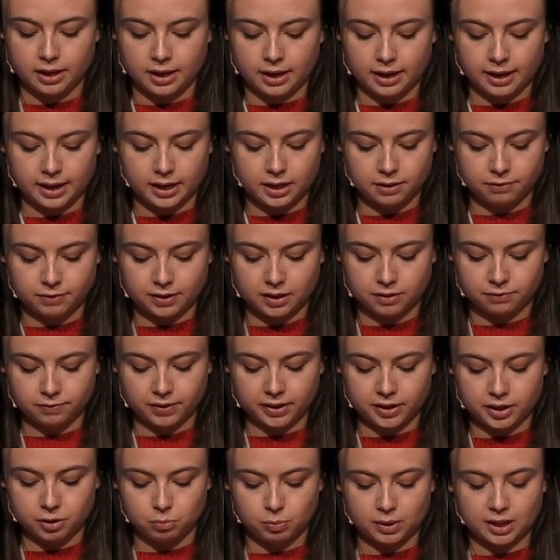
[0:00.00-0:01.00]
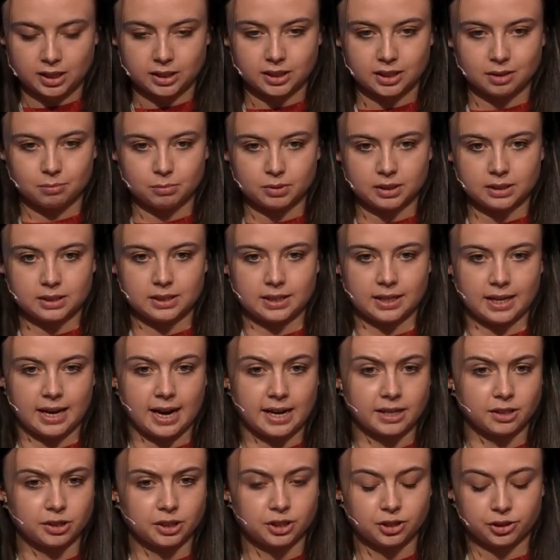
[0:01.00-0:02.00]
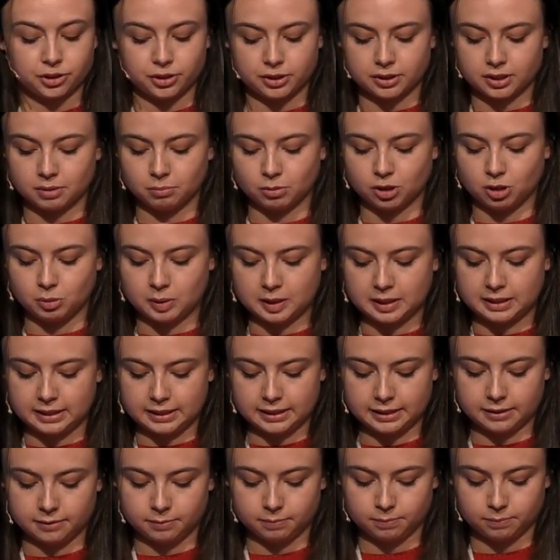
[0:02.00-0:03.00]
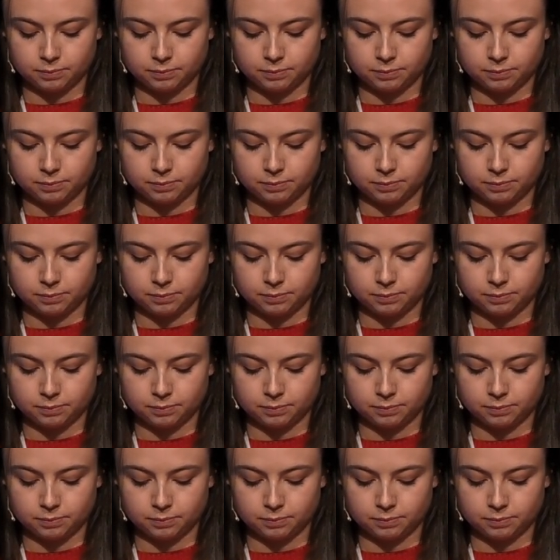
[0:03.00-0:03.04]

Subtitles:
and I felt very welcomed into the agritourism community,